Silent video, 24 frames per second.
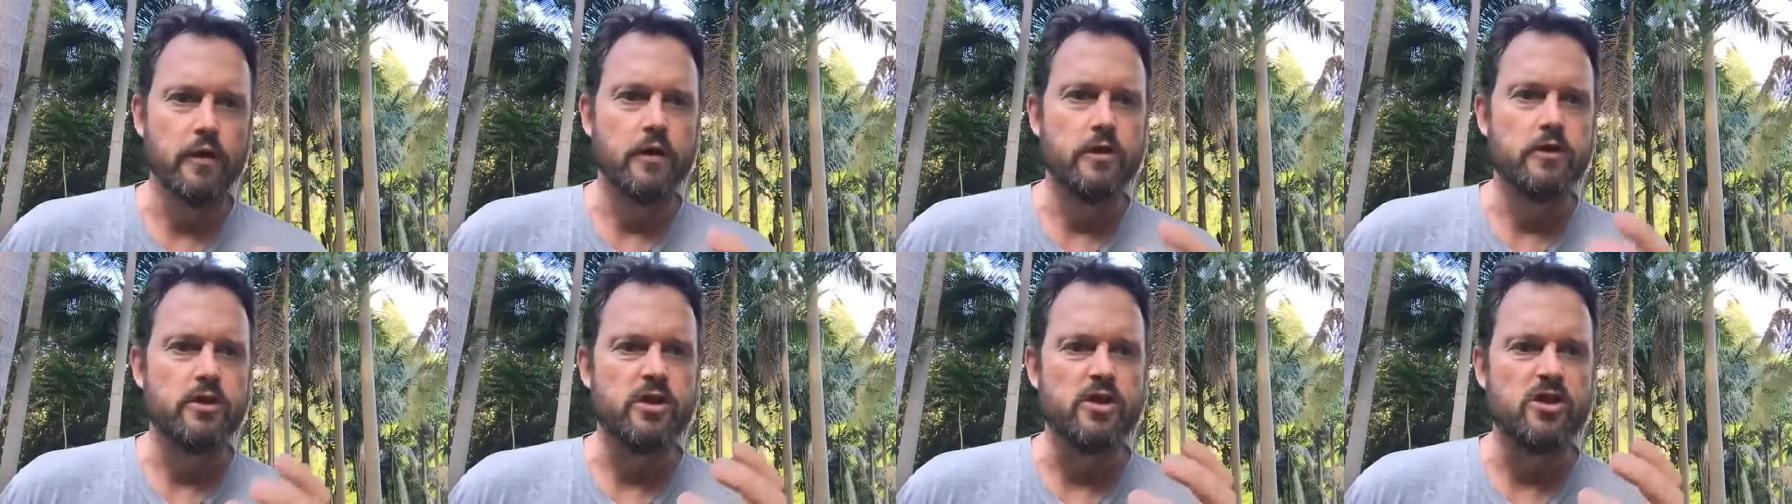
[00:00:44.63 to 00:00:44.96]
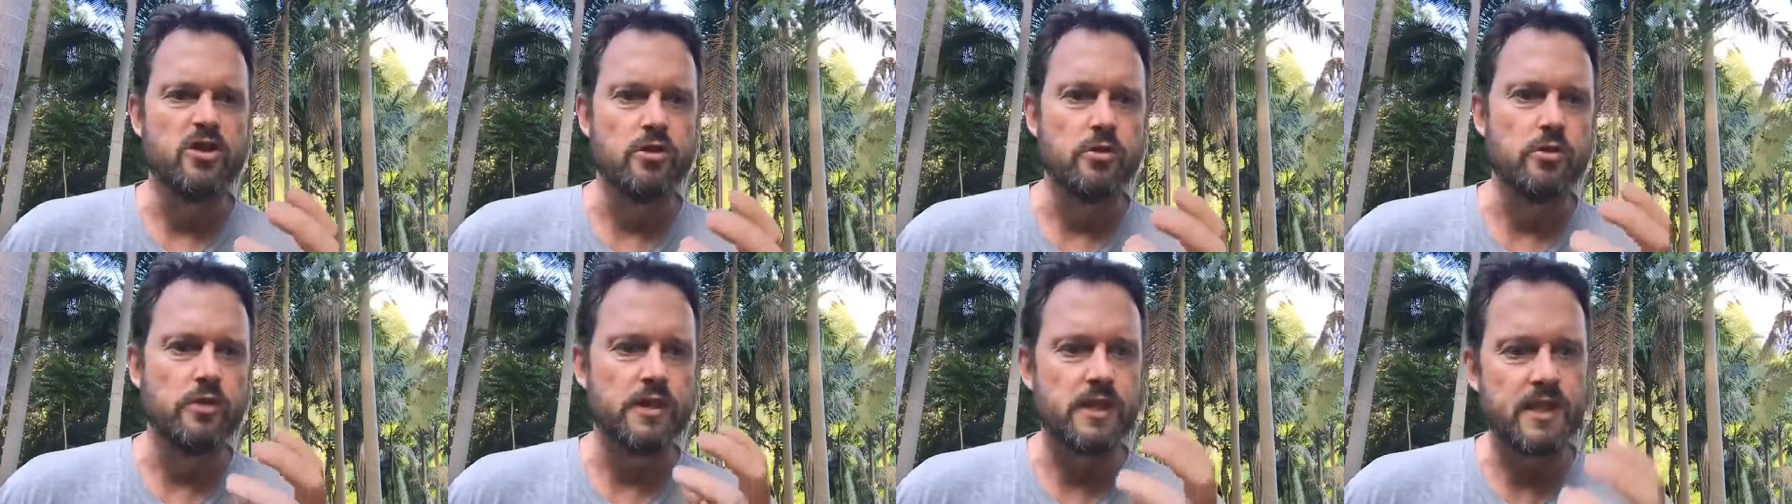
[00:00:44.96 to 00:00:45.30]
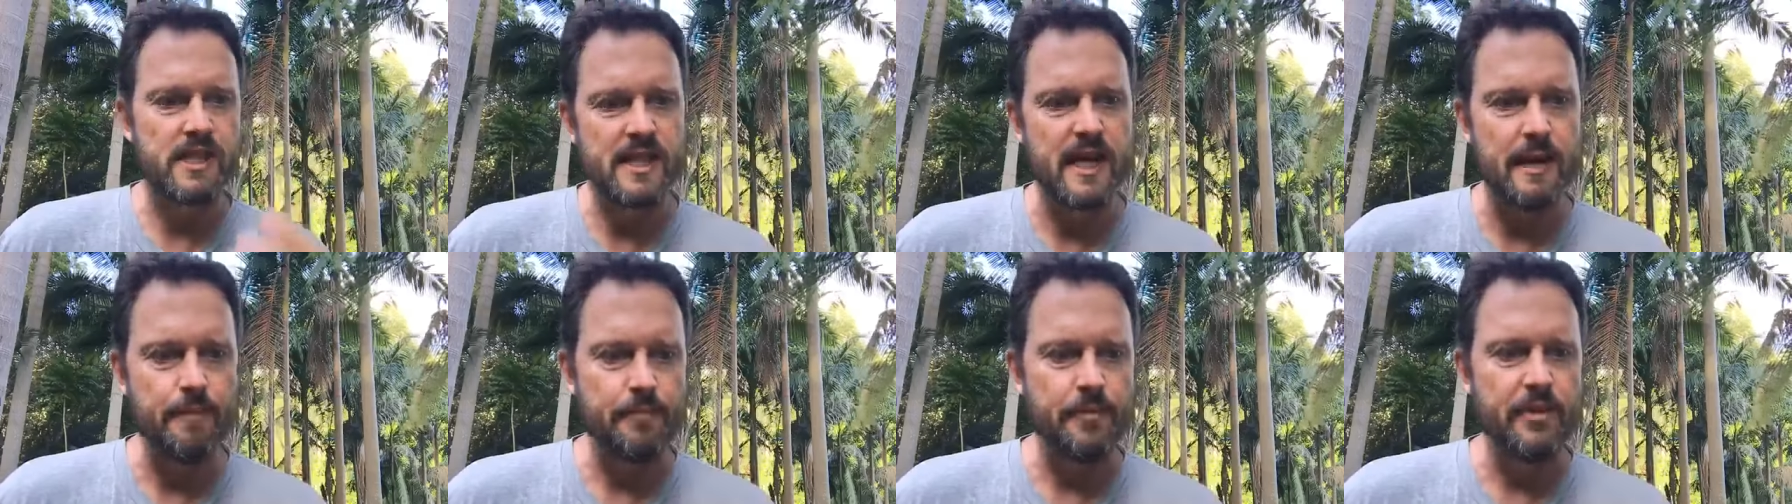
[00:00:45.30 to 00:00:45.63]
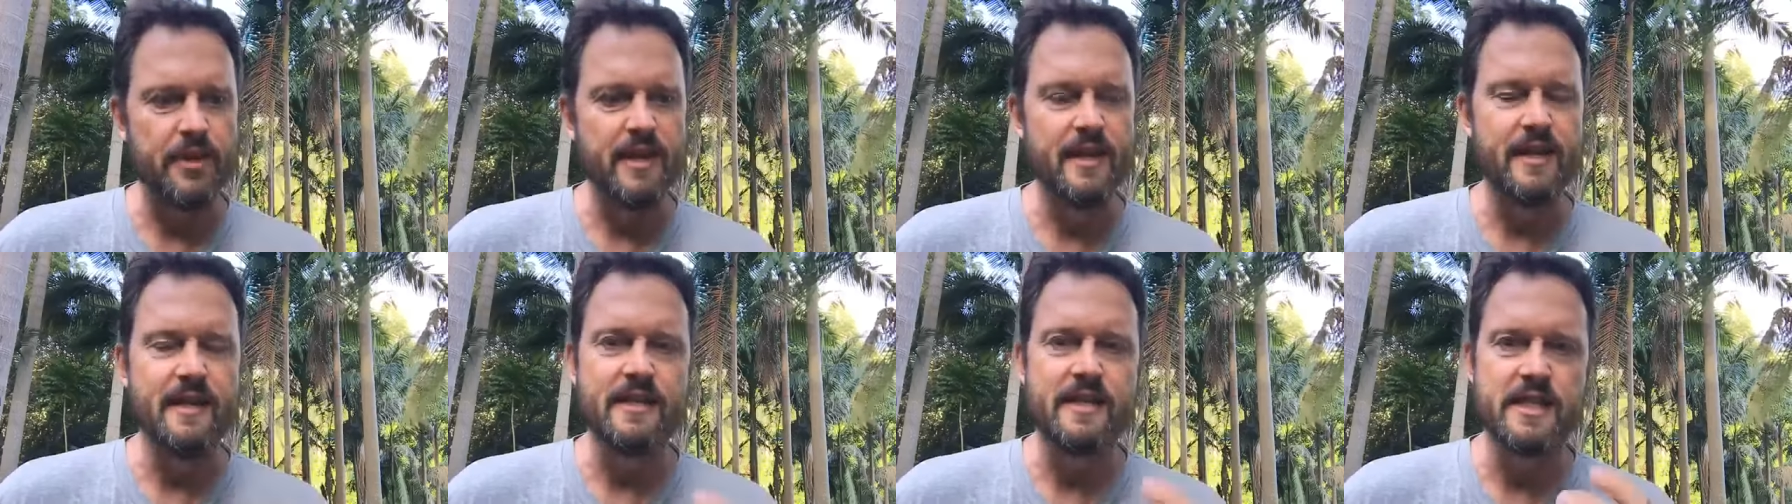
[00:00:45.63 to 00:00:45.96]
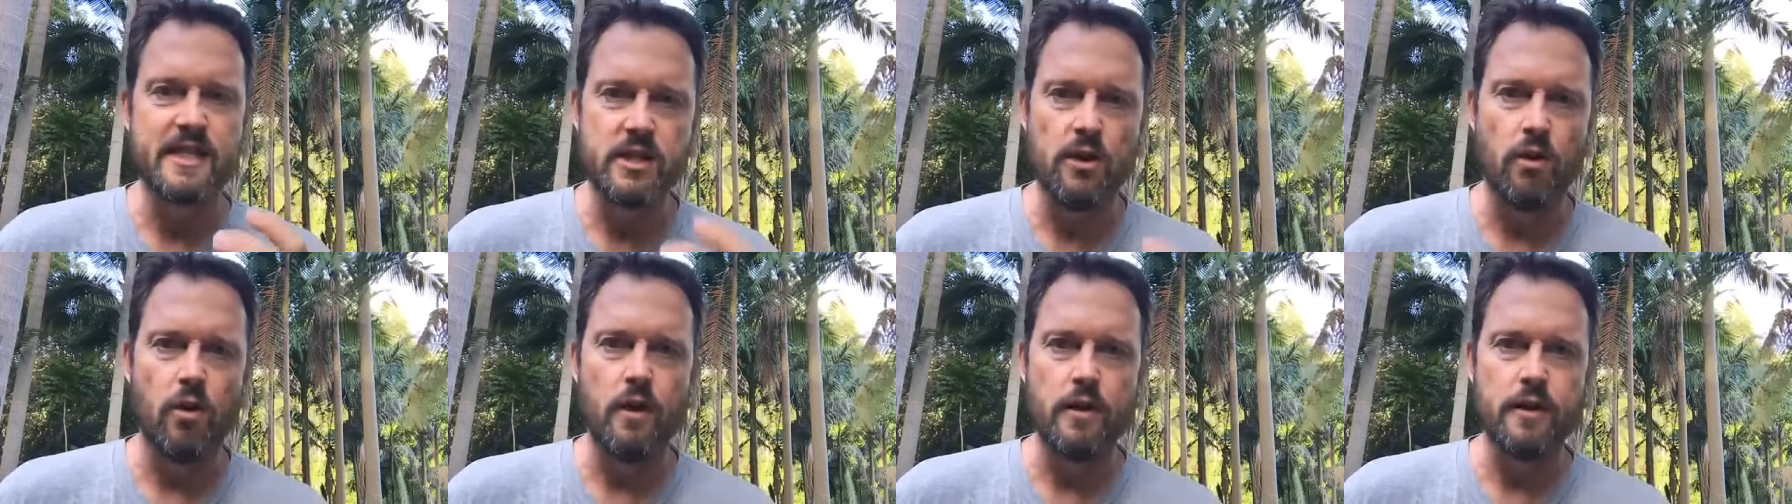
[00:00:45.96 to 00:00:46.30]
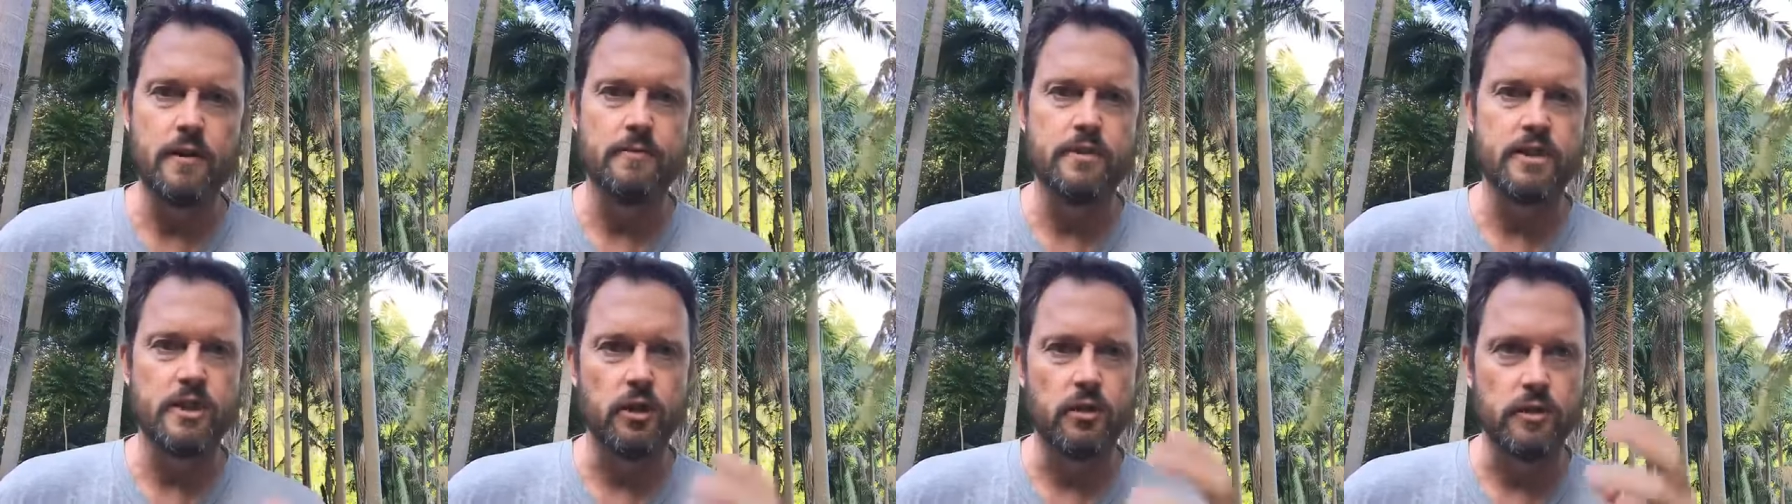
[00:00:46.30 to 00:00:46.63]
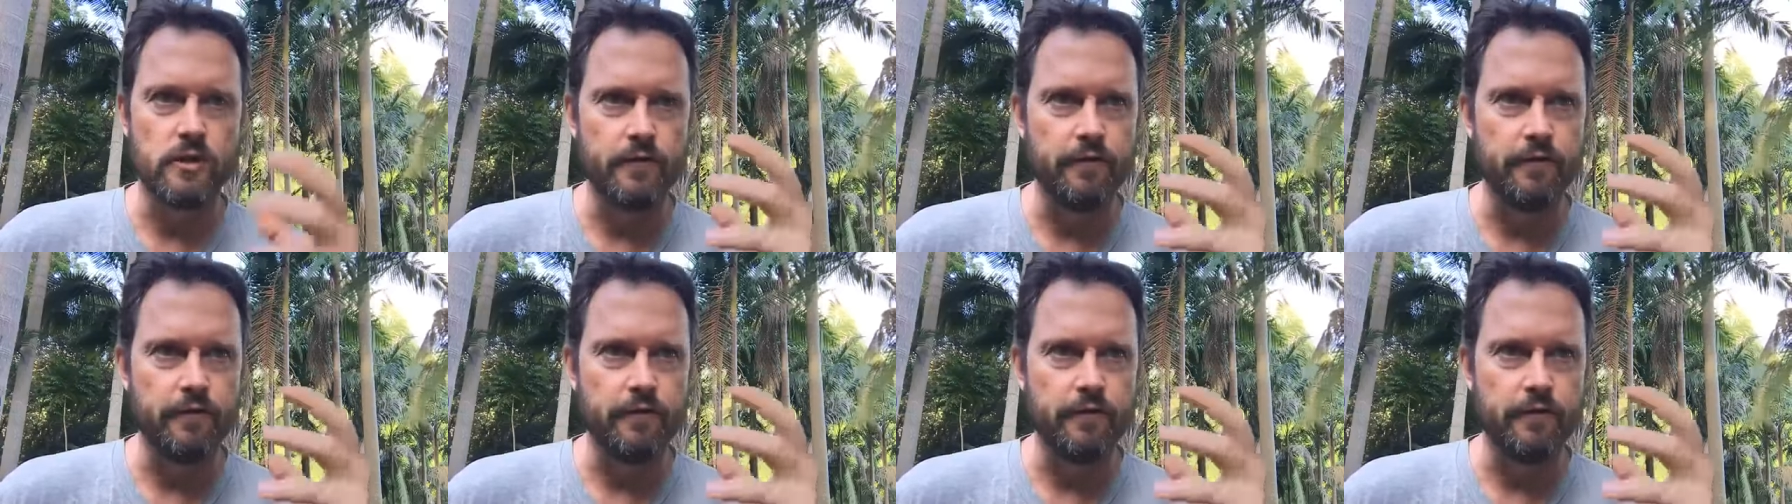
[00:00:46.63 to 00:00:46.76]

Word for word: to do something inside themselves